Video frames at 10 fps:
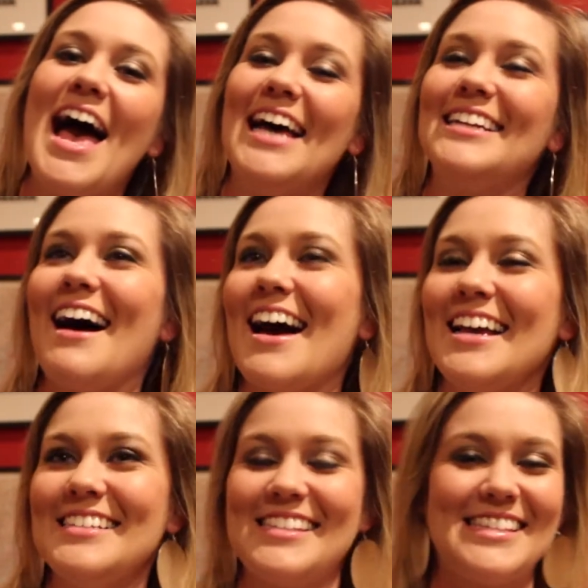And
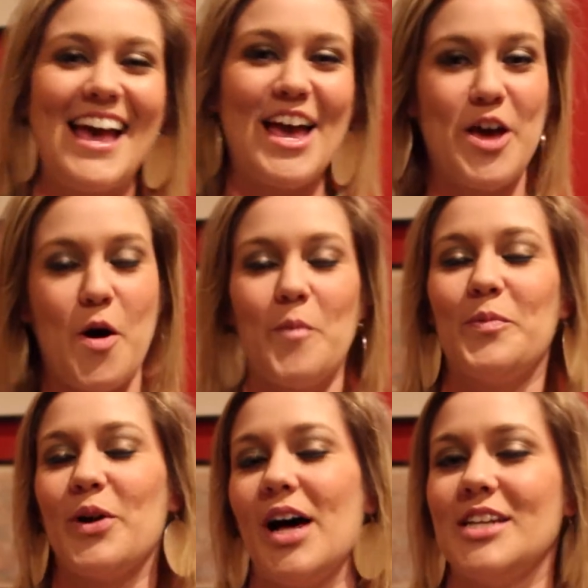I say
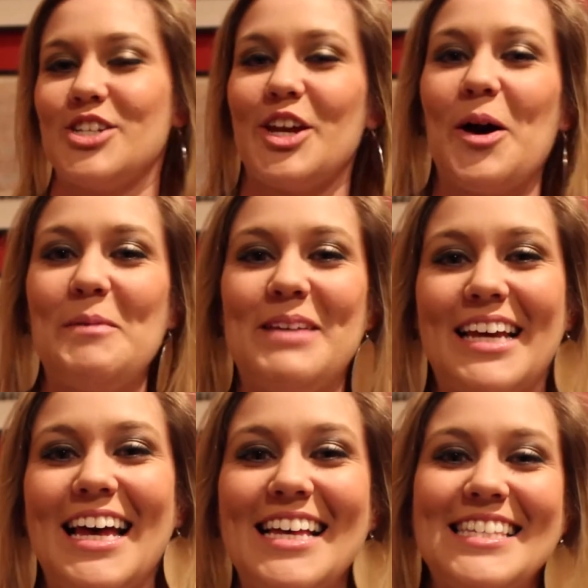Obragio
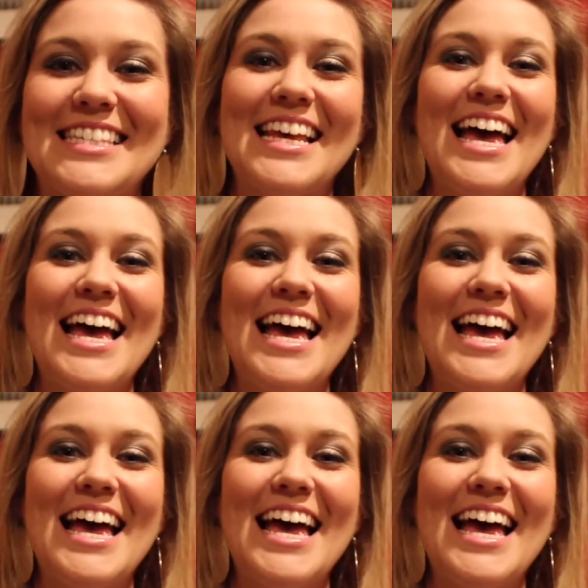because